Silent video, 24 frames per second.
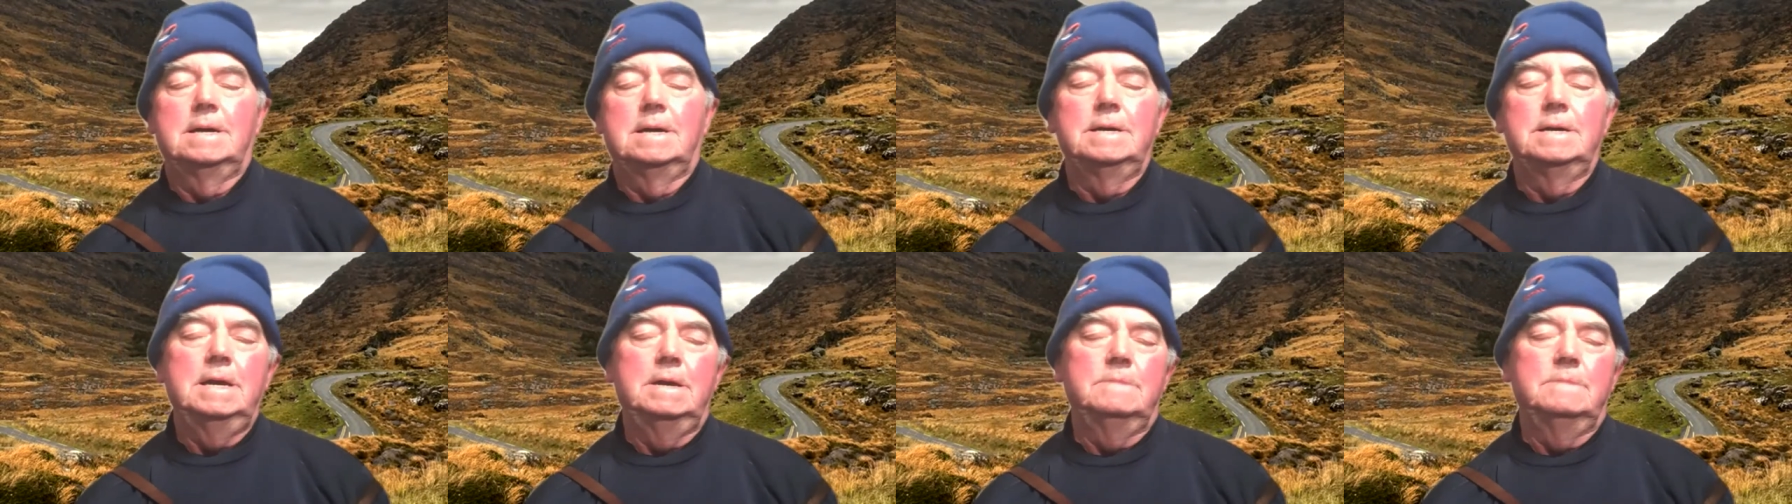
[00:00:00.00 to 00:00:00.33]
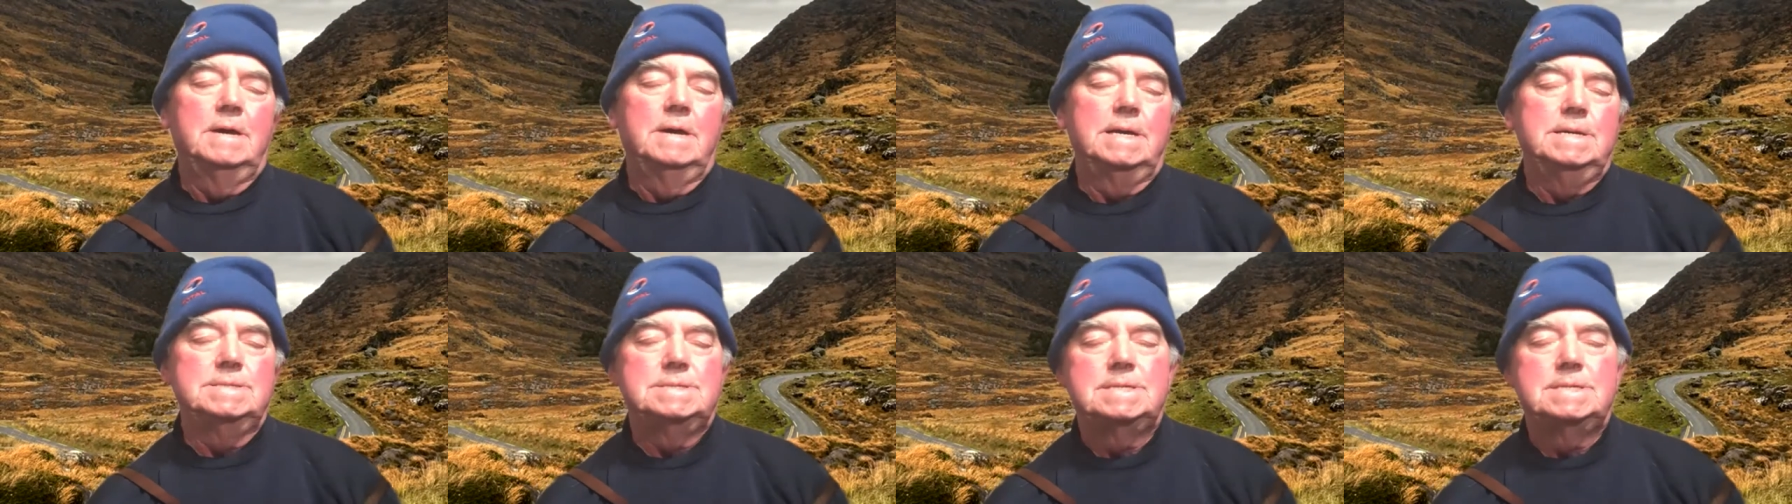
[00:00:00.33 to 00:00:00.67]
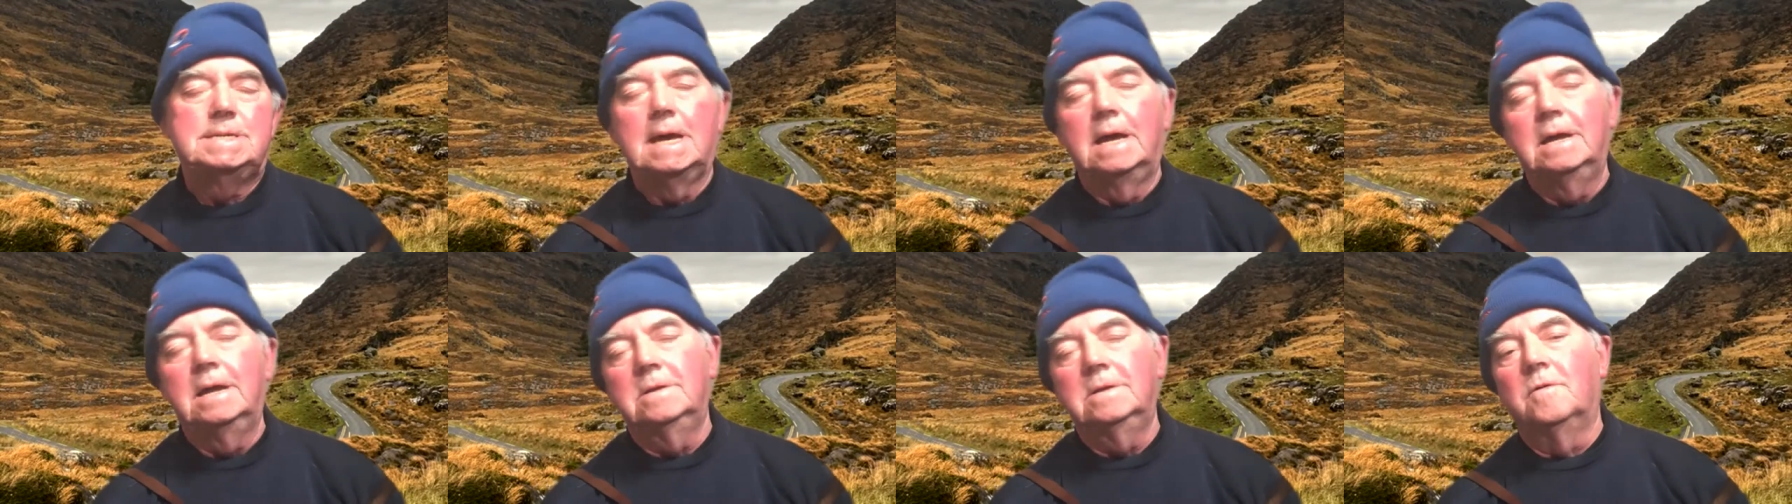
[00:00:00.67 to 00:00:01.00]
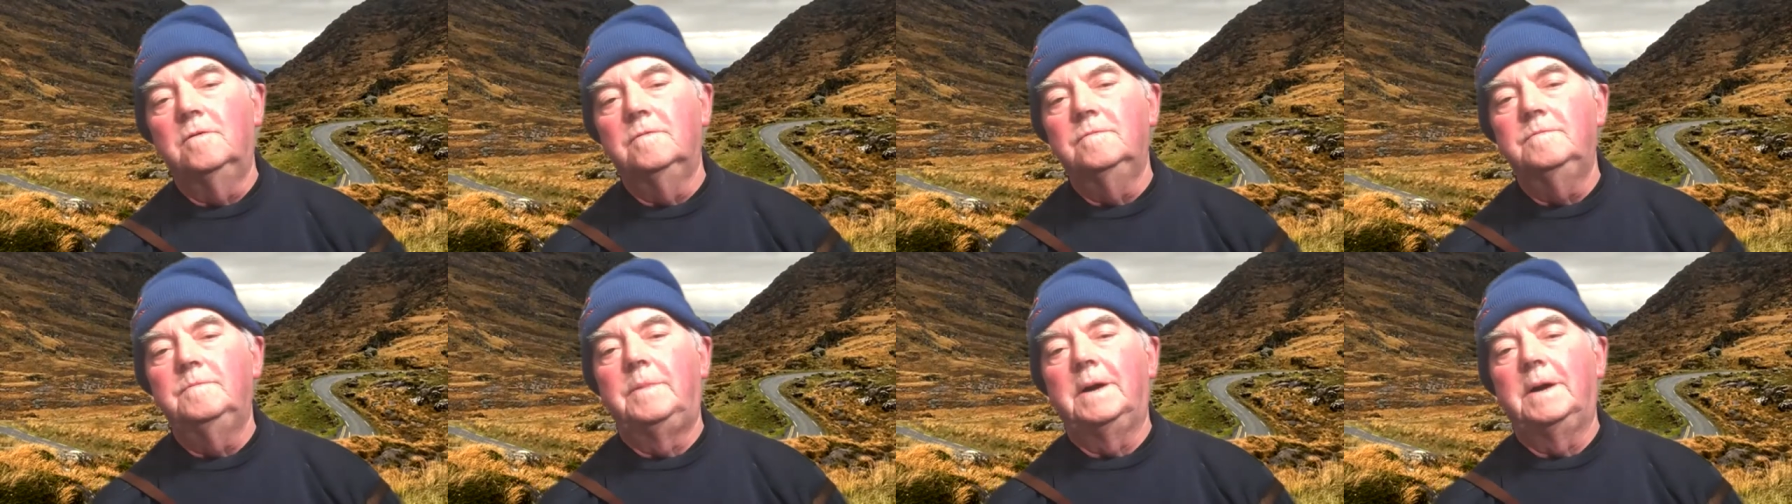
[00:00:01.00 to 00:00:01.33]
I may said
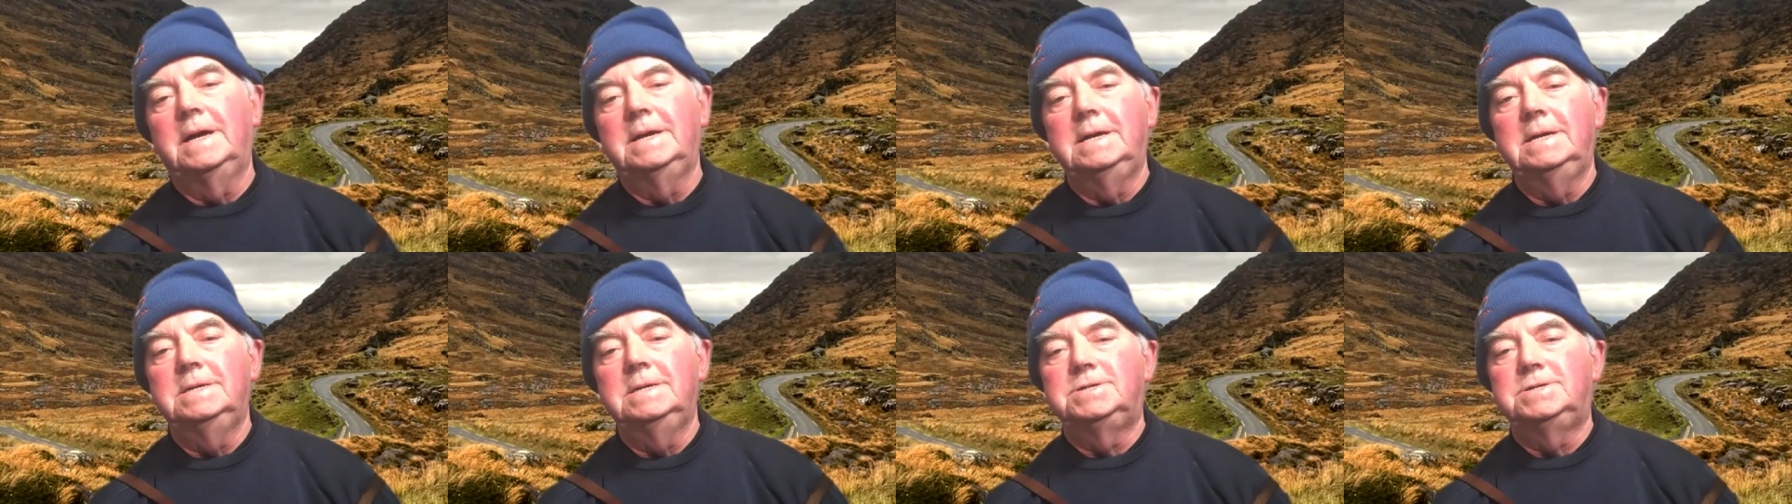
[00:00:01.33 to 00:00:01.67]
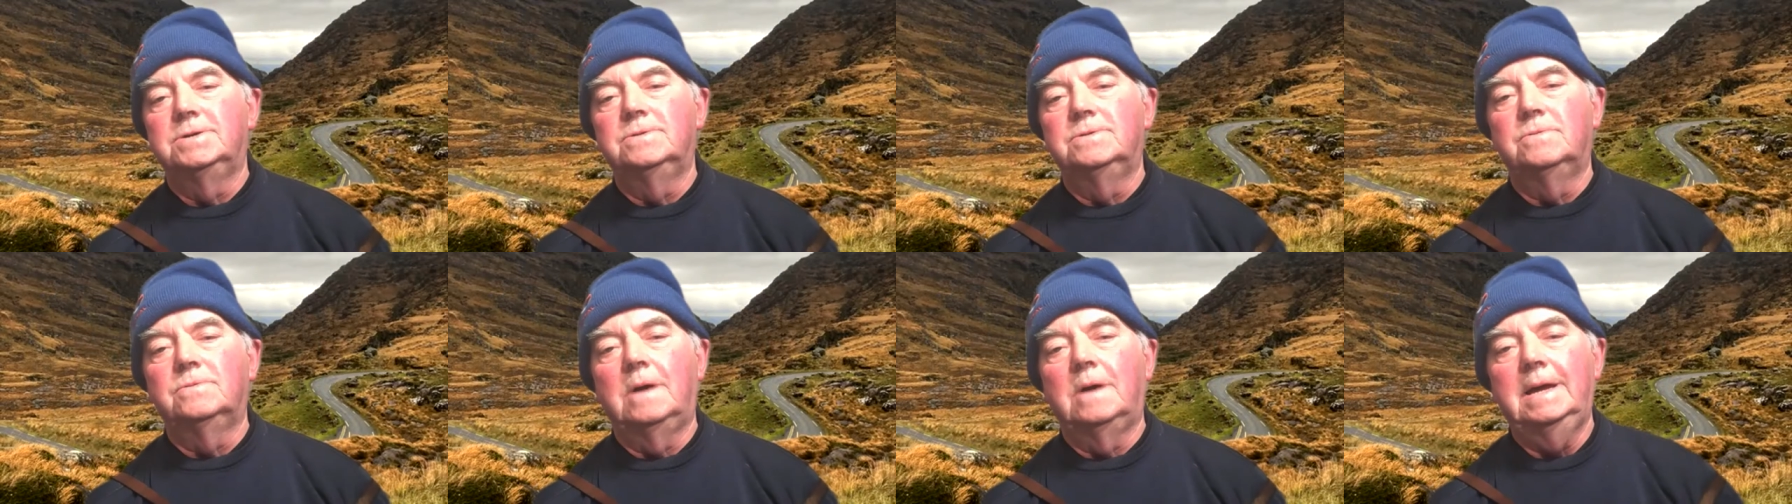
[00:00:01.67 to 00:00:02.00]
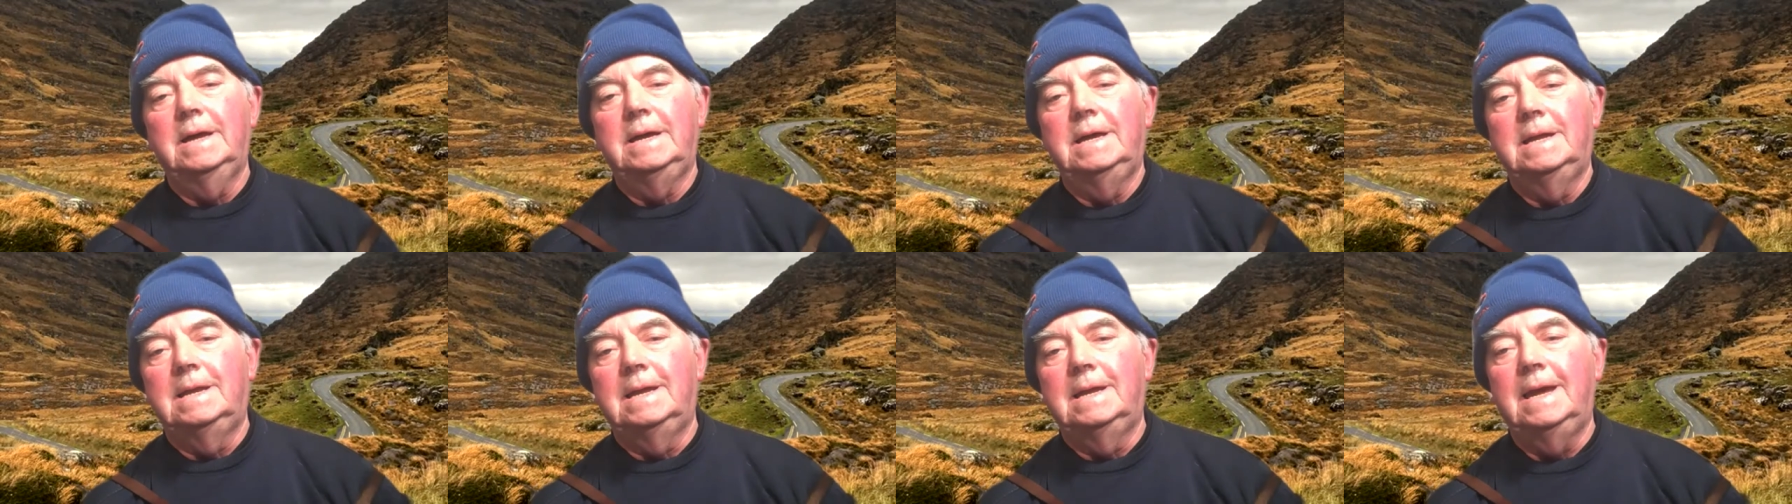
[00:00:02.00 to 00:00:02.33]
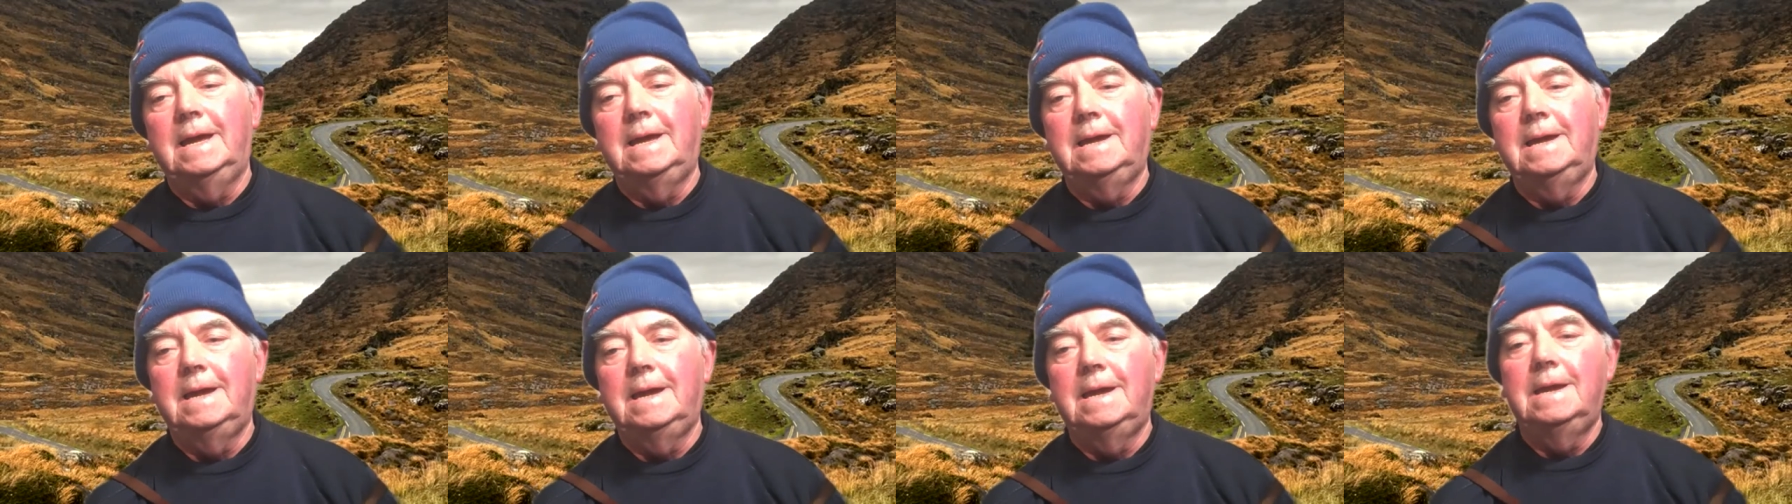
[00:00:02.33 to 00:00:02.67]
goodbye to
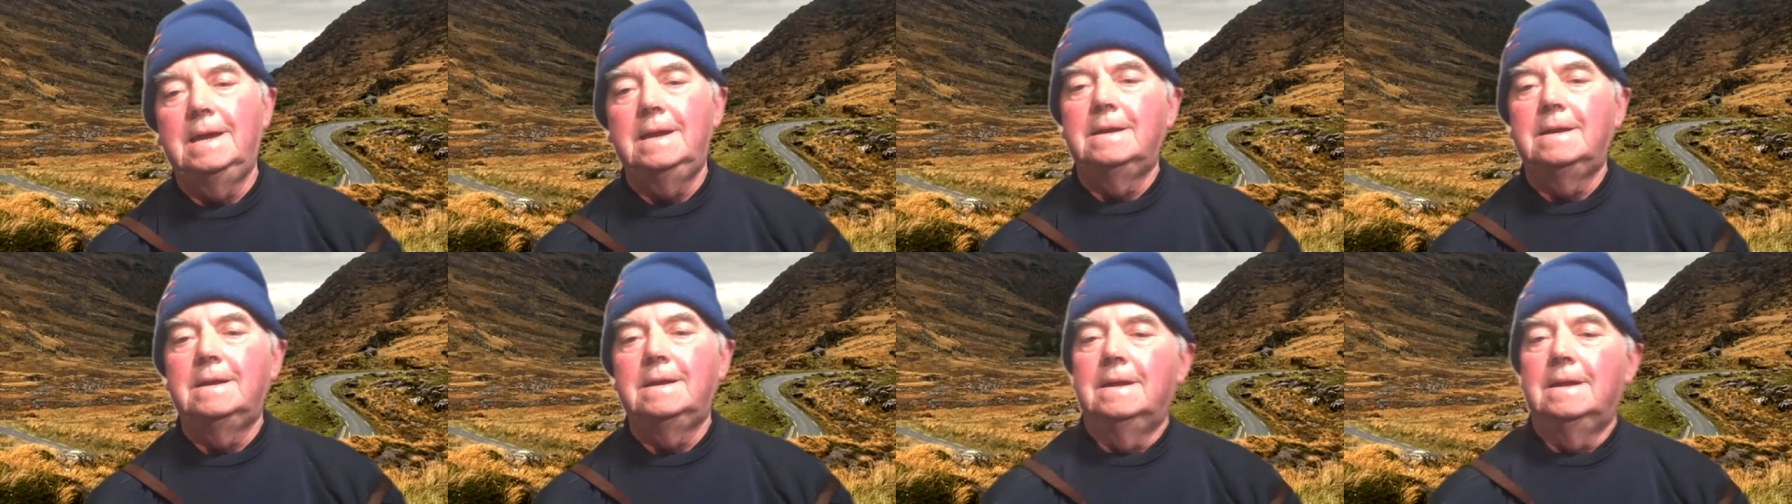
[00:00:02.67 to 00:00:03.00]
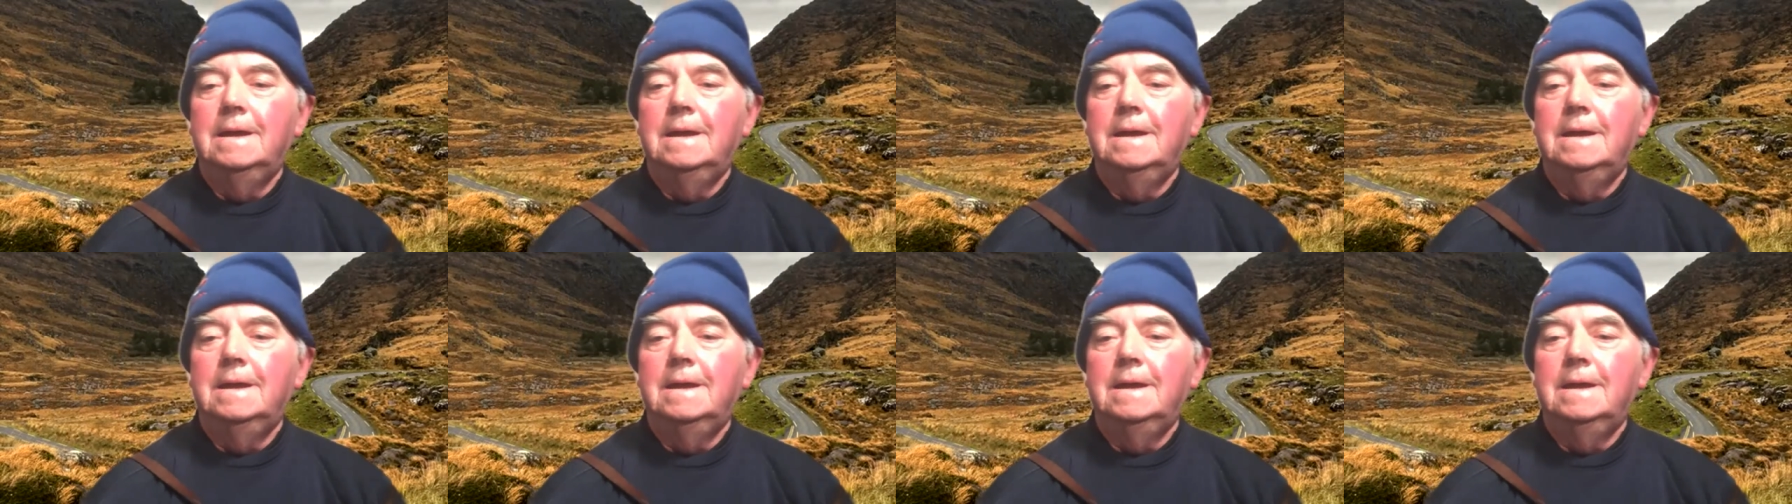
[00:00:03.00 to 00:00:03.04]
Eileen,